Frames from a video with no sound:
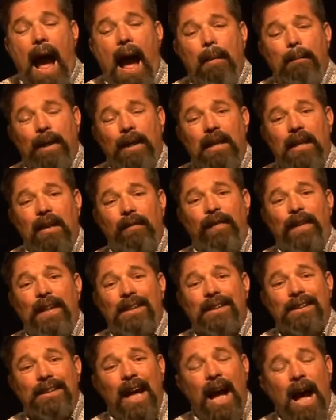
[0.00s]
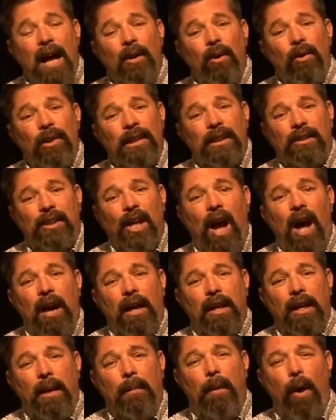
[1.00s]
believe he's not only
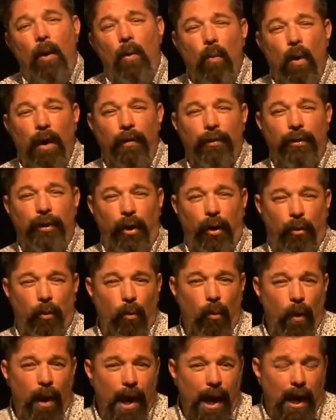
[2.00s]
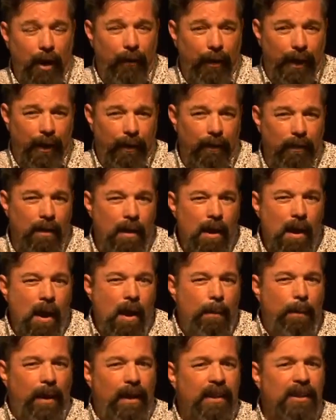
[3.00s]
talking about what they're wearing,
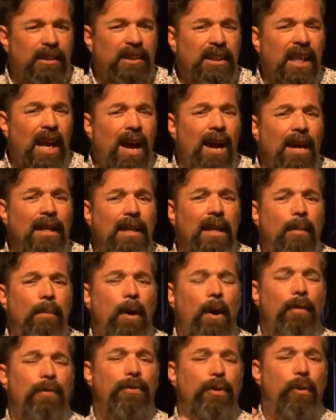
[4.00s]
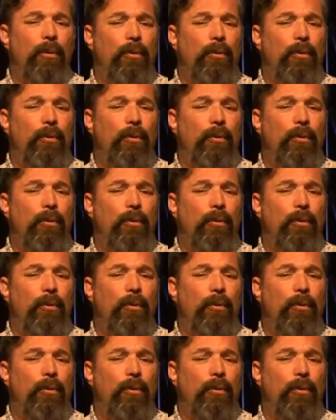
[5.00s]
but he's talking about the